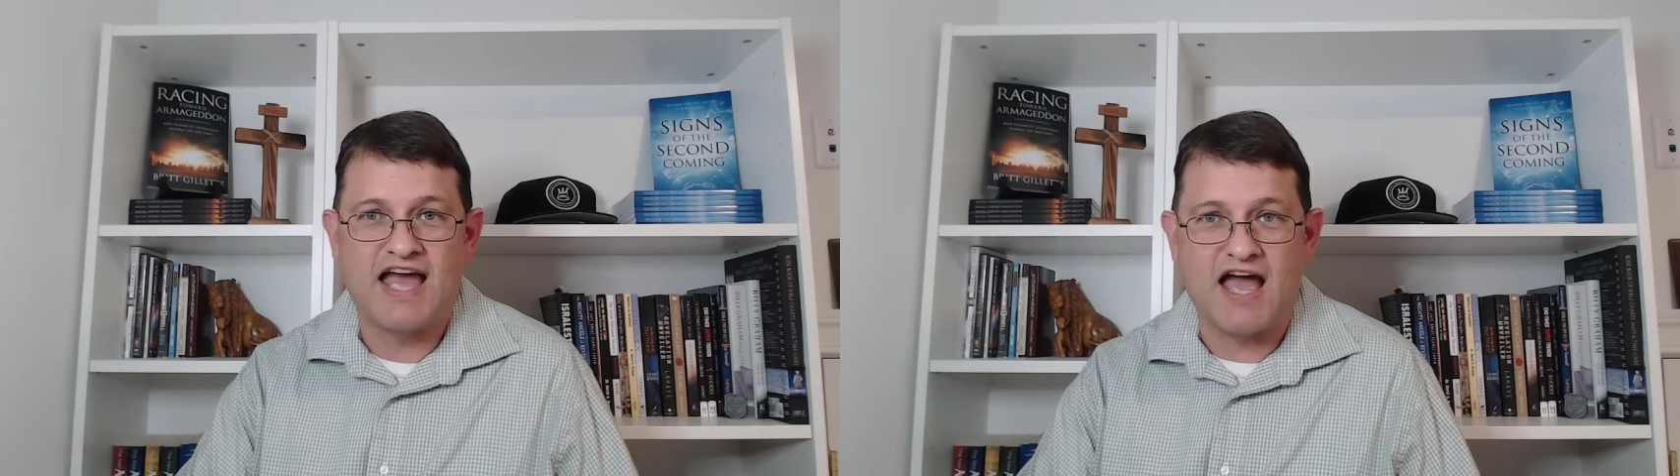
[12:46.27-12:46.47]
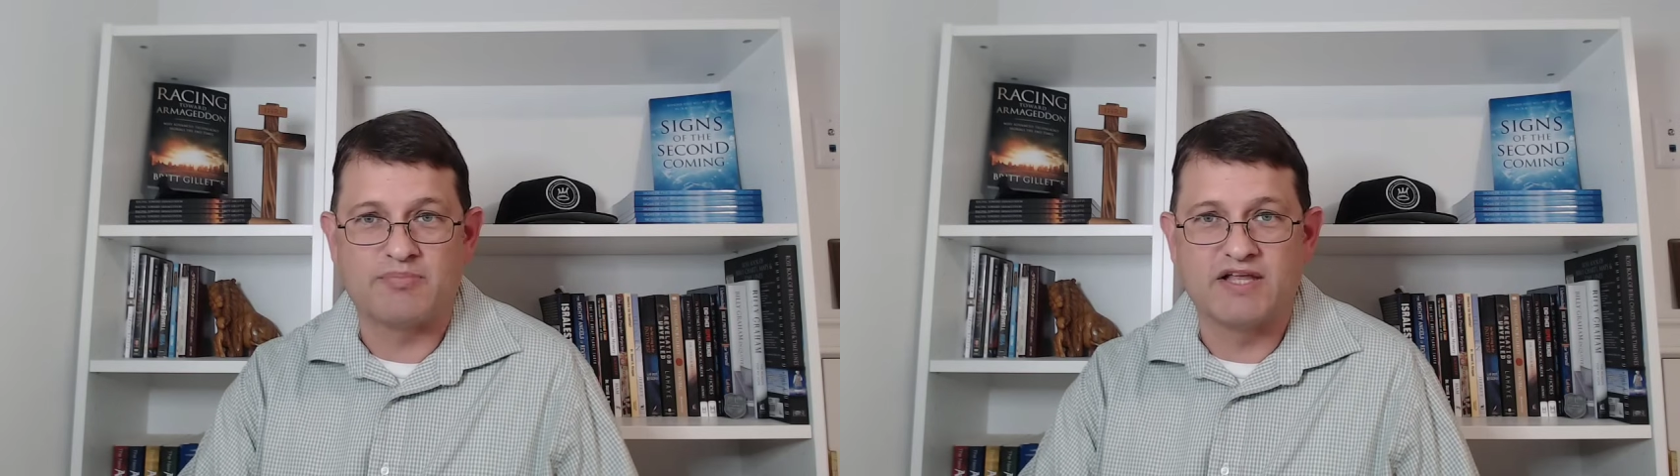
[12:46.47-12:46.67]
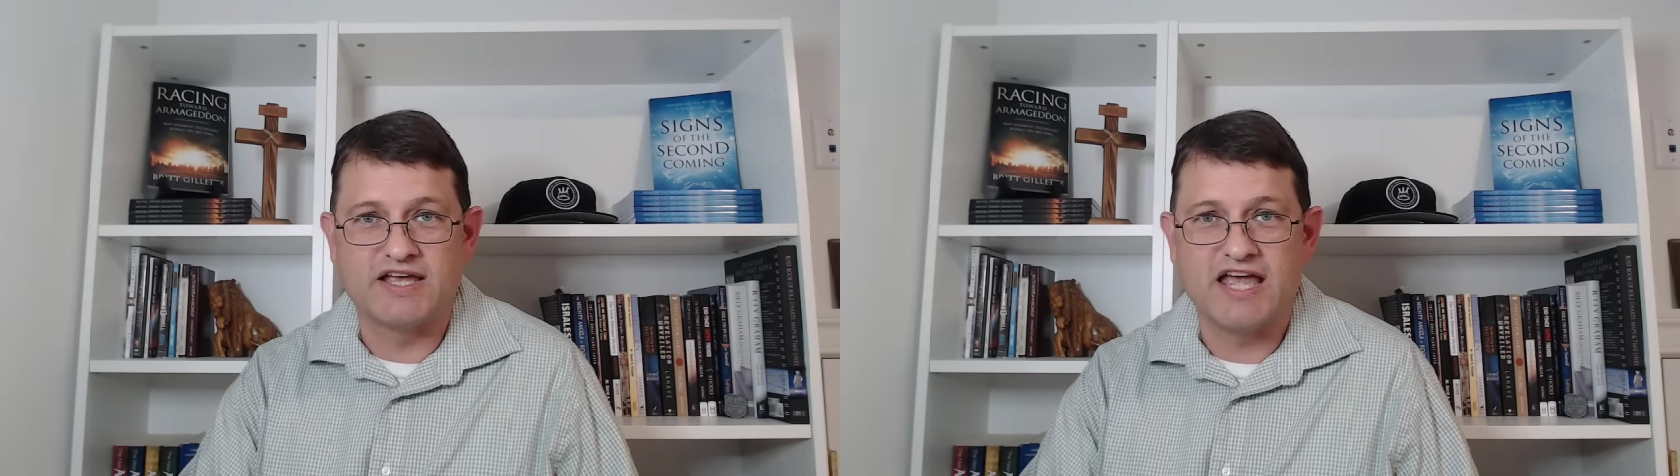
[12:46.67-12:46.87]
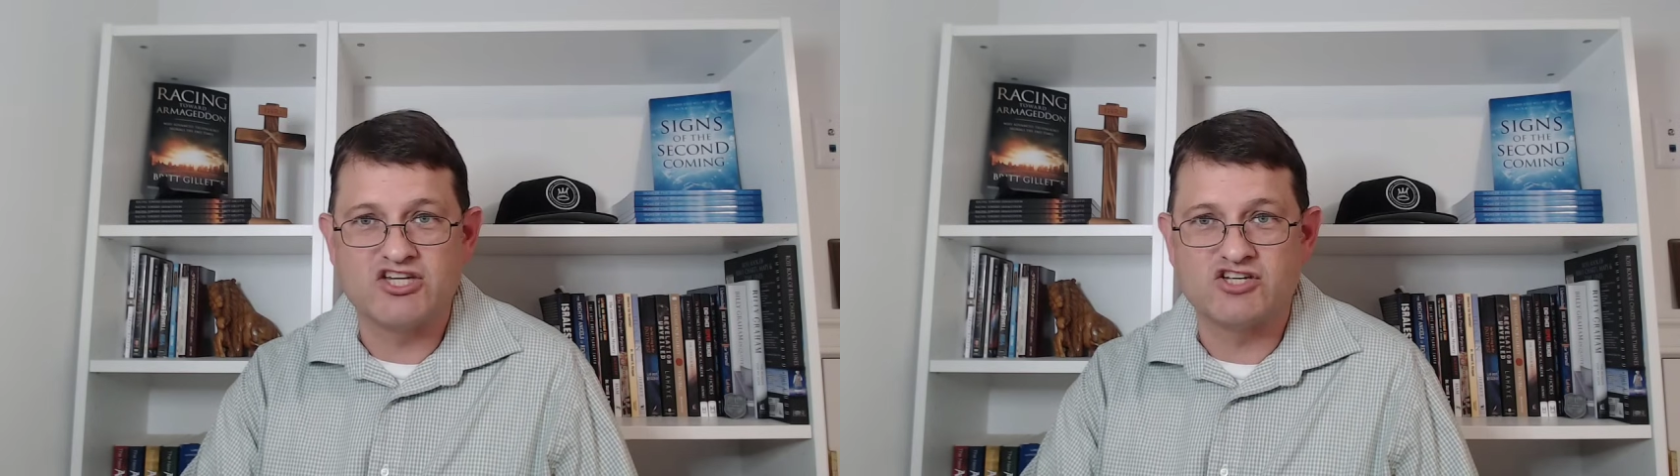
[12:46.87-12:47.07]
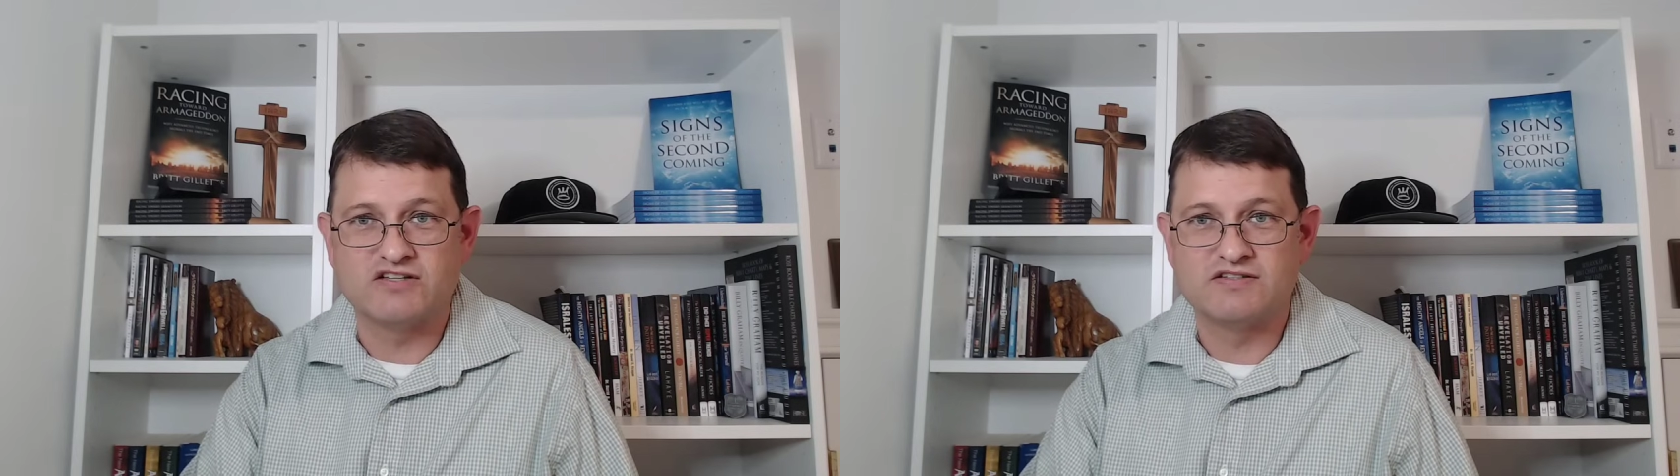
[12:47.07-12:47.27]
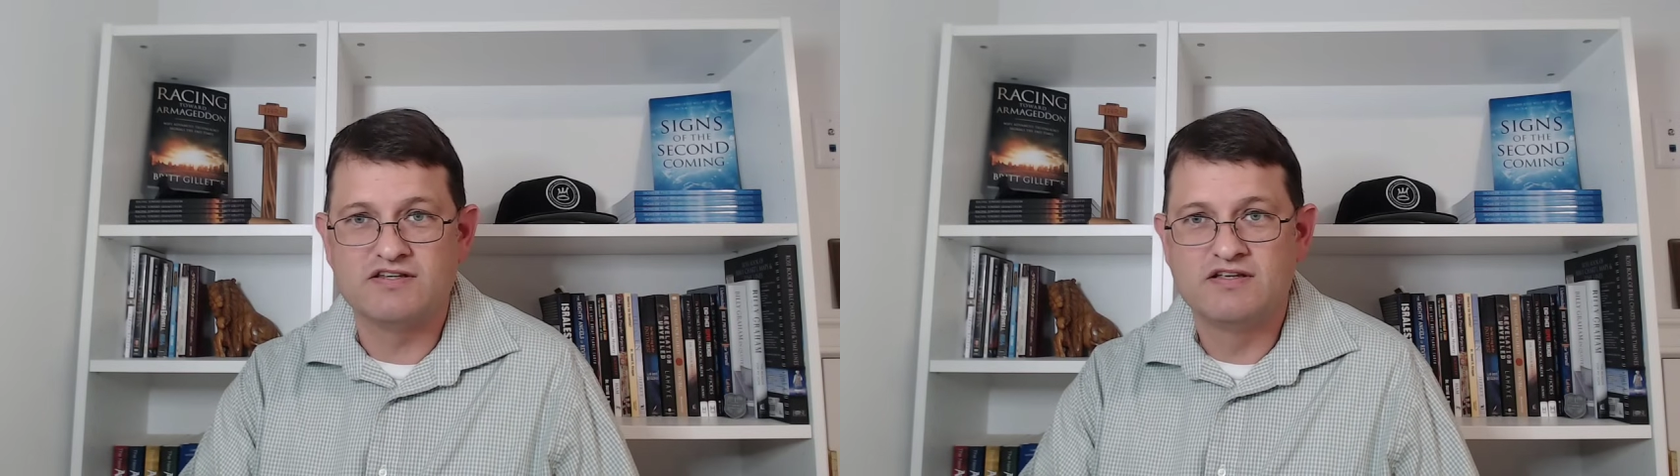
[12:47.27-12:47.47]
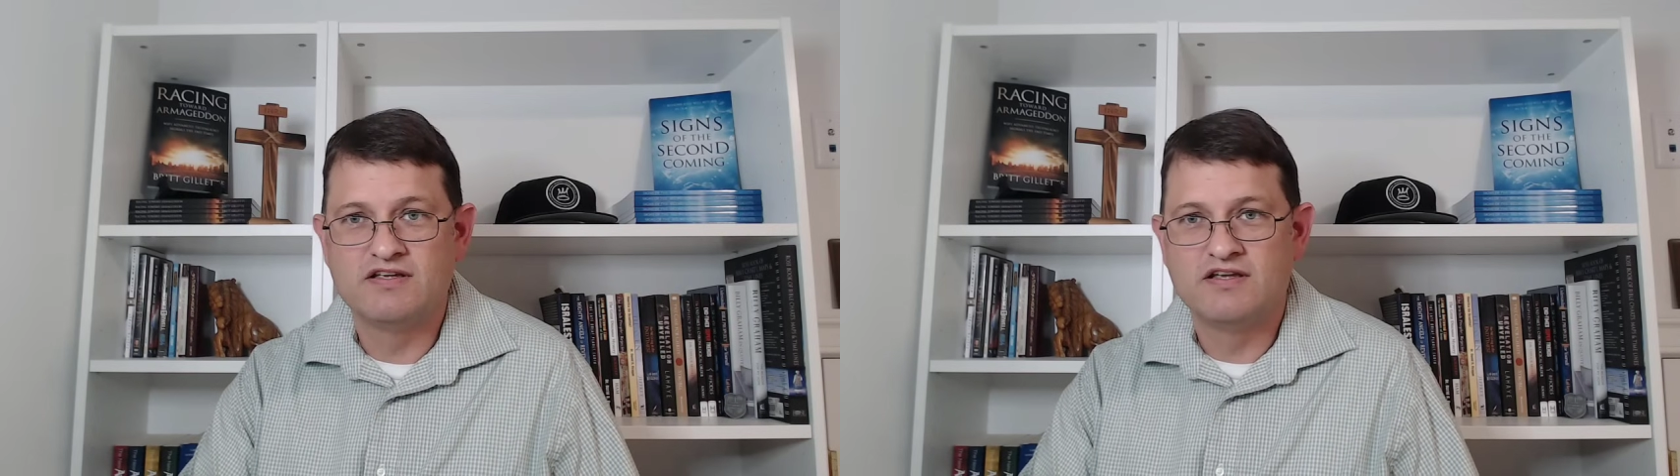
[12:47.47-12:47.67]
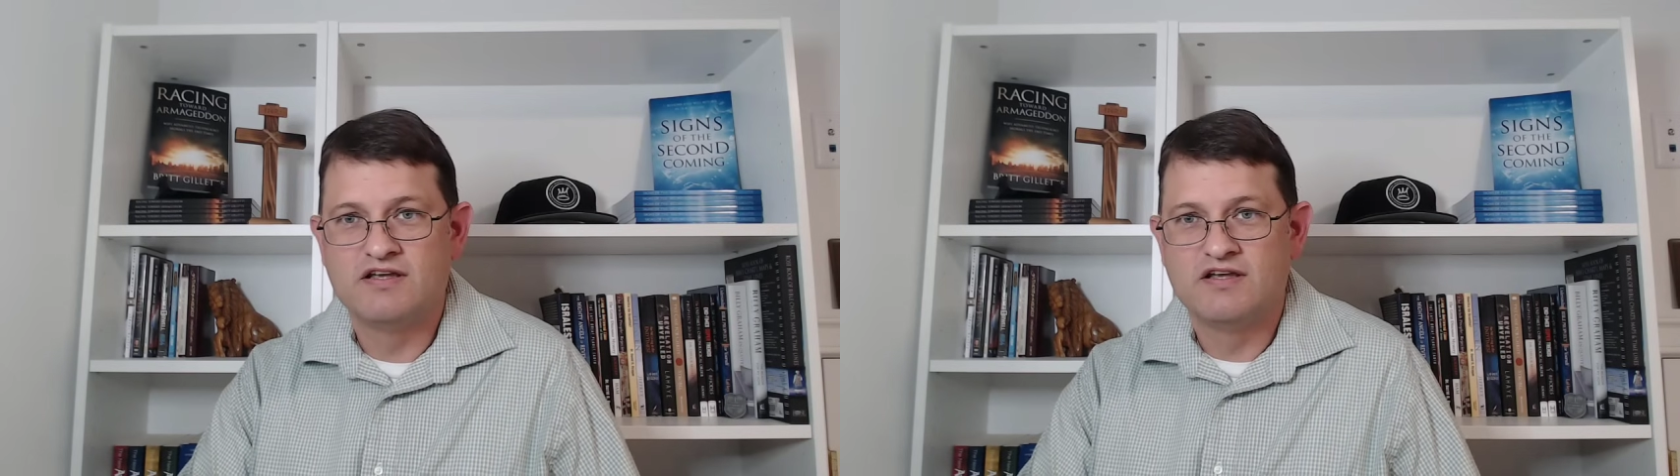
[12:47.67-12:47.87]
applications.
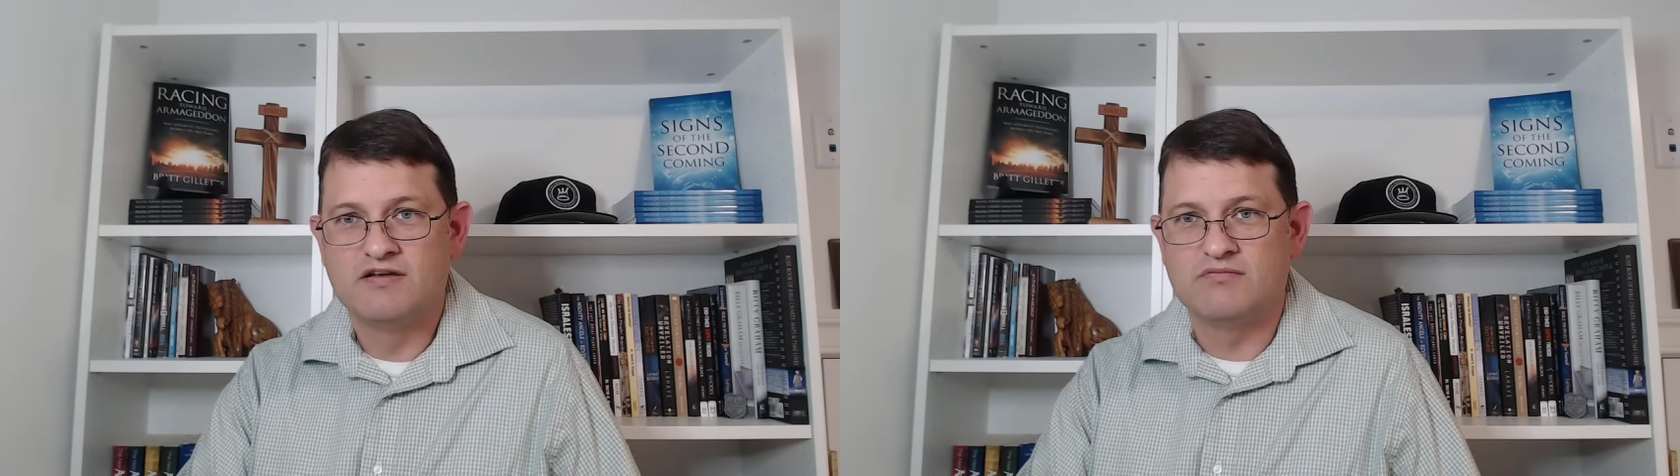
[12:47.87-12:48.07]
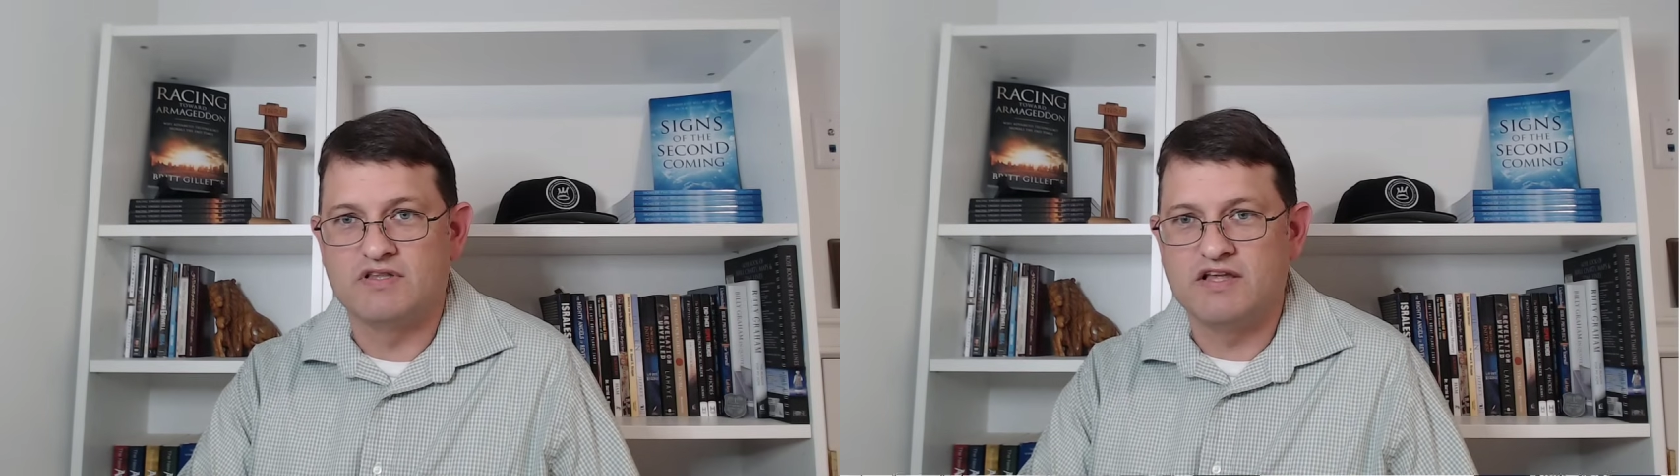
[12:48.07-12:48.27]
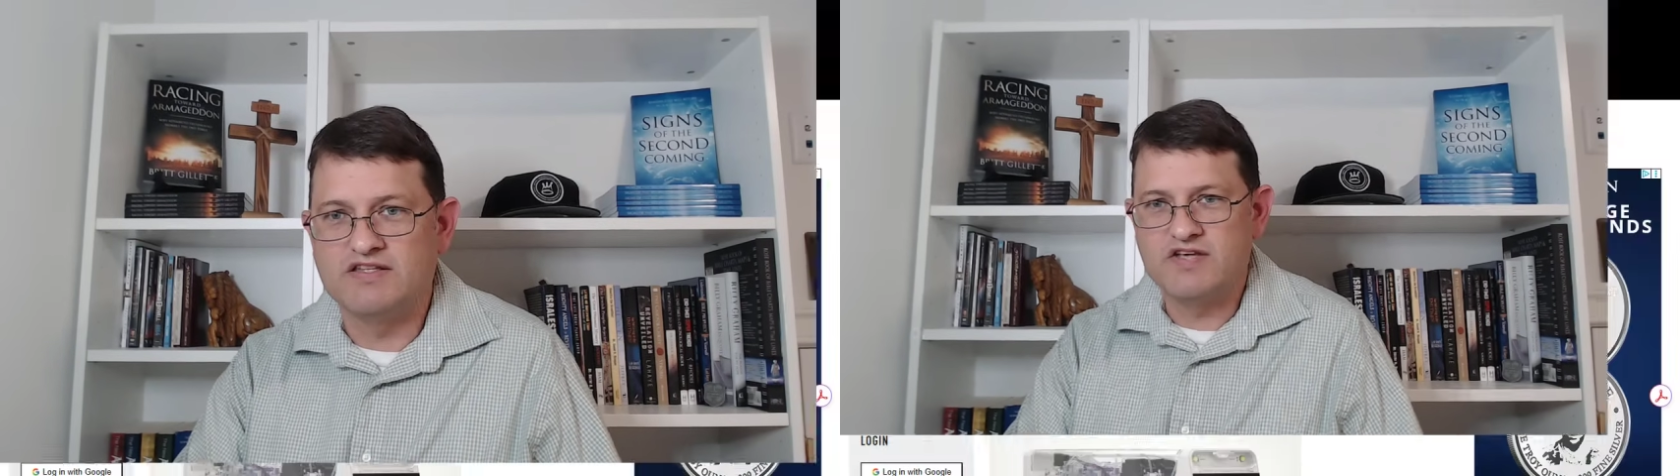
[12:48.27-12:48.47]
But let's